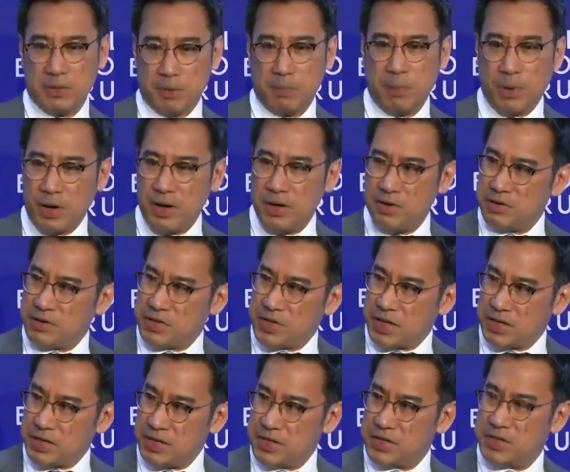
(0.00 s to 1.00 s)
that were party
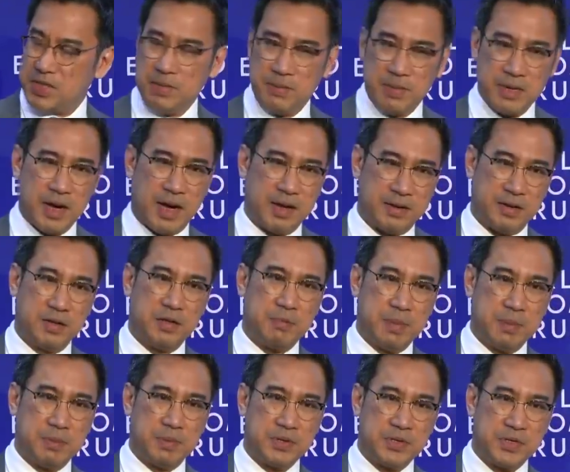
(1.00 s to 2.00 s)
transaction to see, but not the other
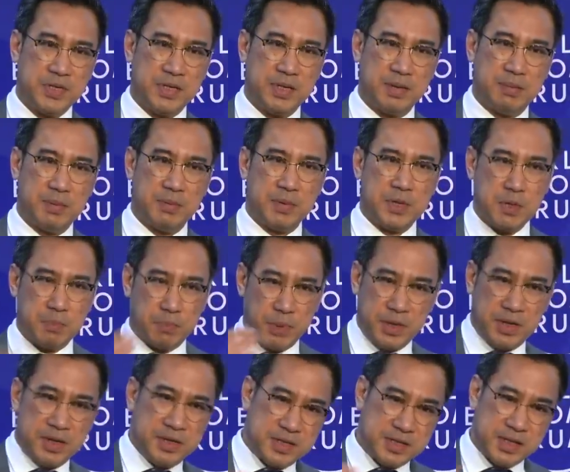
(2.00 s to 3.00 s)
people to see that. But when you
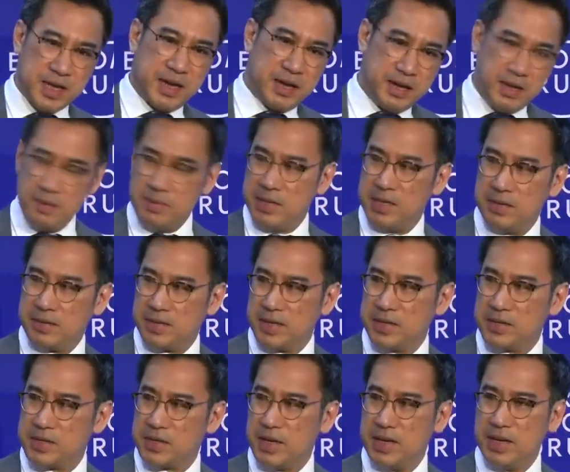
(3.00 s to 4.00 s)
put in these anonymity
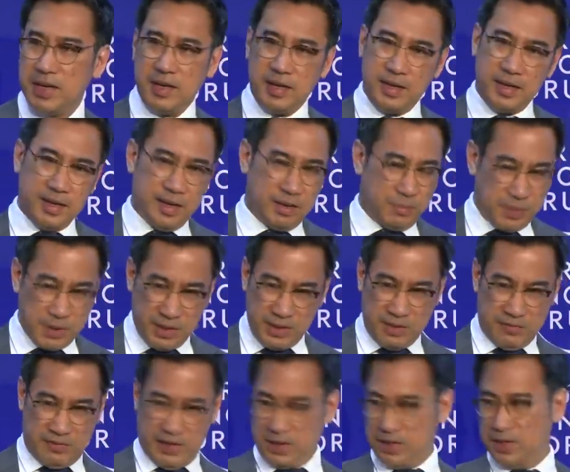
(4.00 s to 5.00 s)
things, it
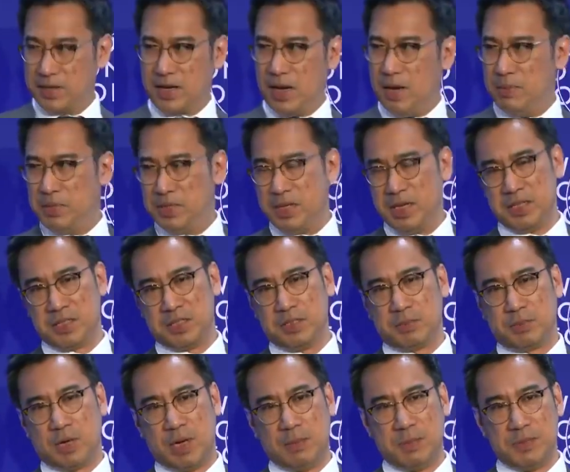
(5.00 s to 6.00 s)
really affected the
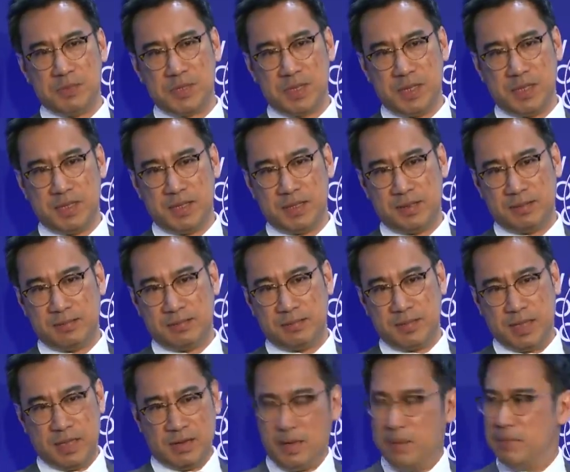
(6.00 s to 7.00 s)
computational problems, and then
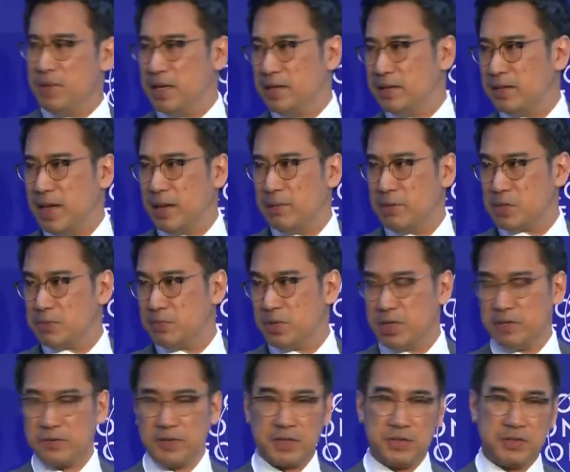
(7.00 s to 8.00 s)
it made it that much
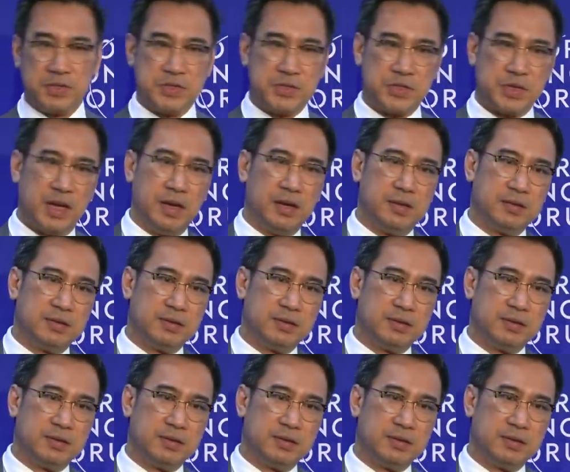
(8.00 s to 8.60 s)
more difficult to scale.